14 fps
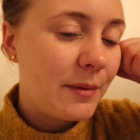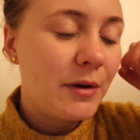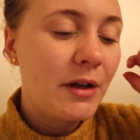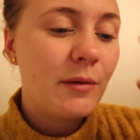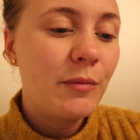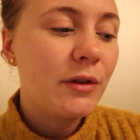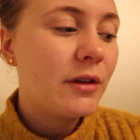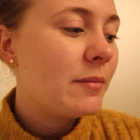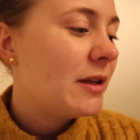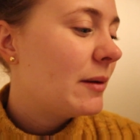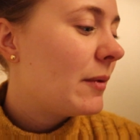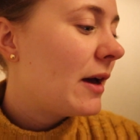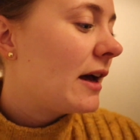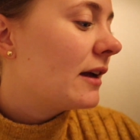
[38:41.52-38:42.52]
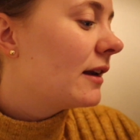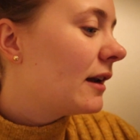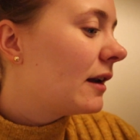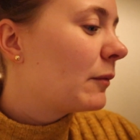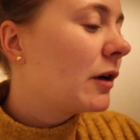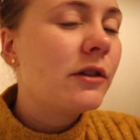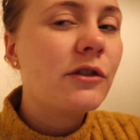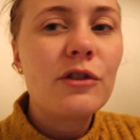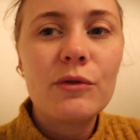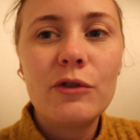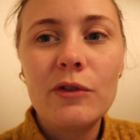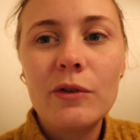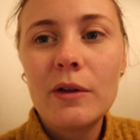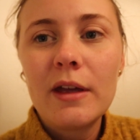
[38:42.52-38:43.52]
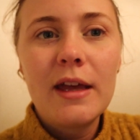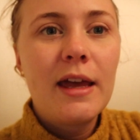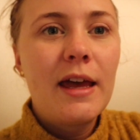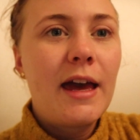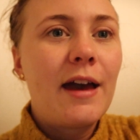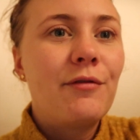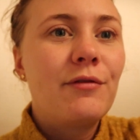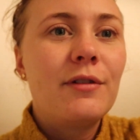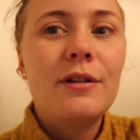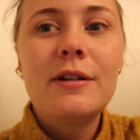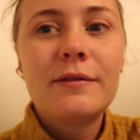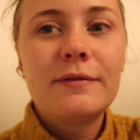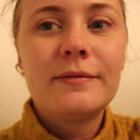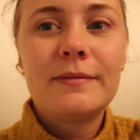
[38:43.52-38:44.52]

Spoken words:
I'm gonna put them in the bag and then I'm gonna show you after.